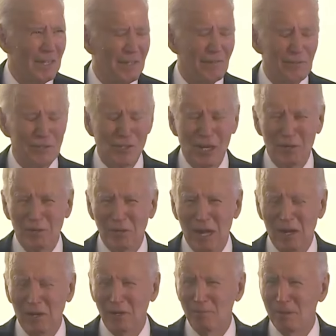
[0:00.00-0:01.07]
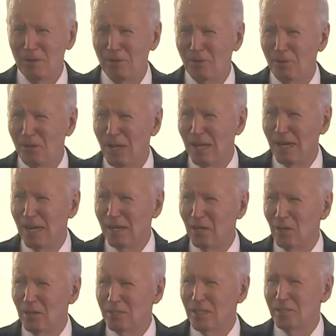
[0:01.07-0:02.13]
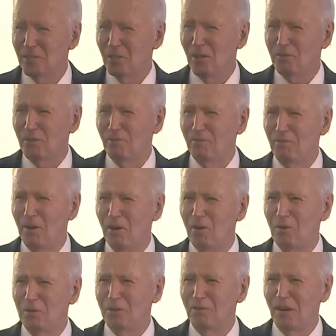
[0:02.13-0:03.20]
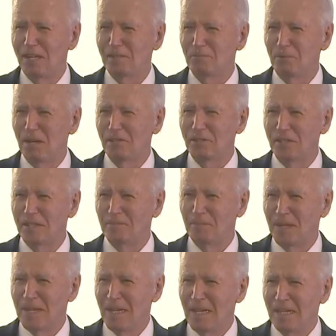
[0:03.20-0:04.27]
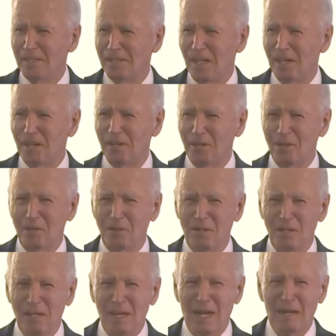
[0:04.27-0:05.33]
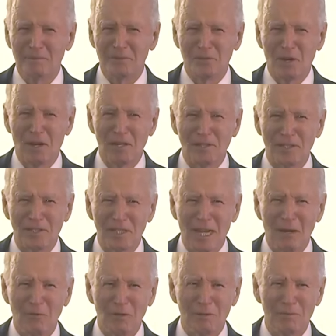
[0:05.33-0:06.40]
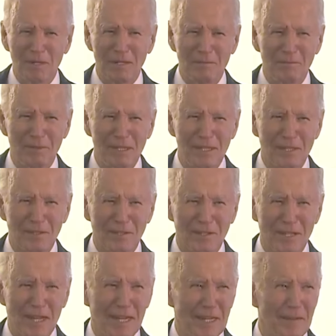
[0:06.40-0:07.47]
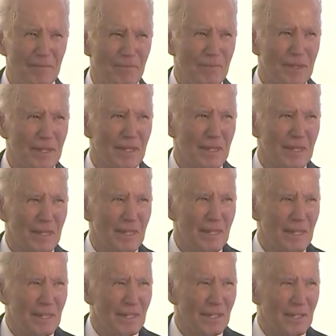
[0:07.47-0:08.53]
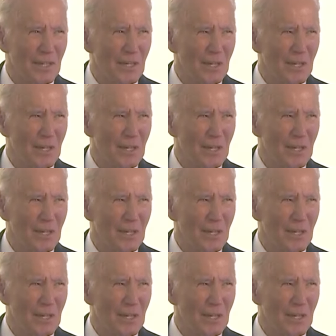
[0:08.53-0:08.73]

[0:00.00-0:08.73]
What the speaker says: a genuine honor to be with you today in Angola. I just got off the phone with the Vice President telling her I'm sorry she's not with me to be here today. You